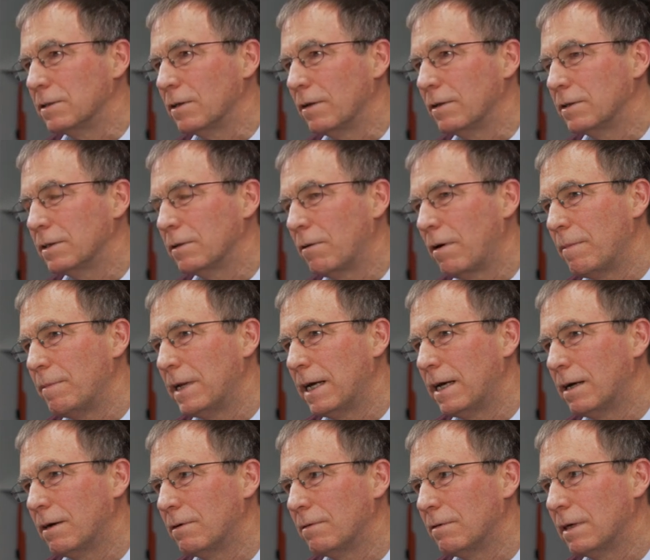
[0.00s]
So, so I'm
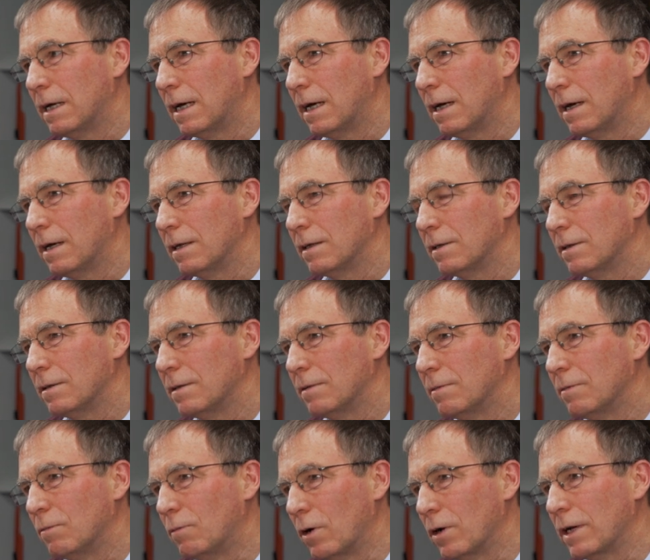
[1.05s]
now uh,
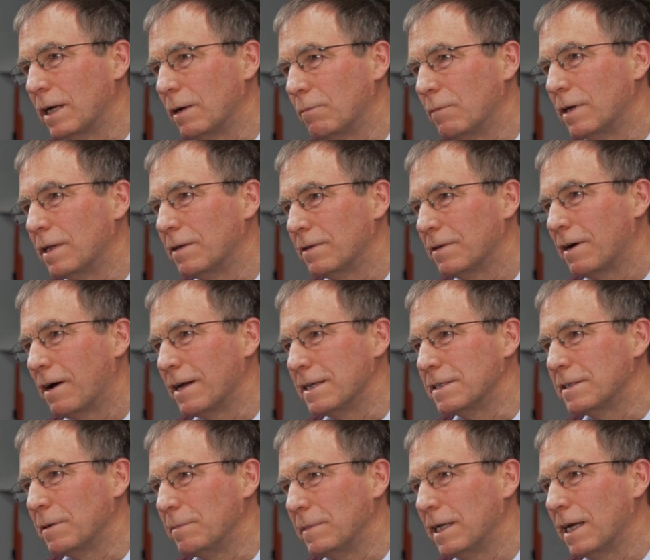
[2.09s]
working with
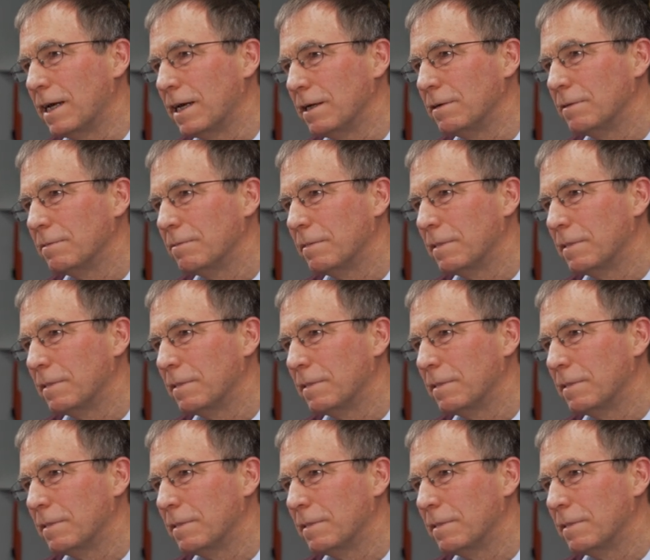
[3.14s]
ICMDA.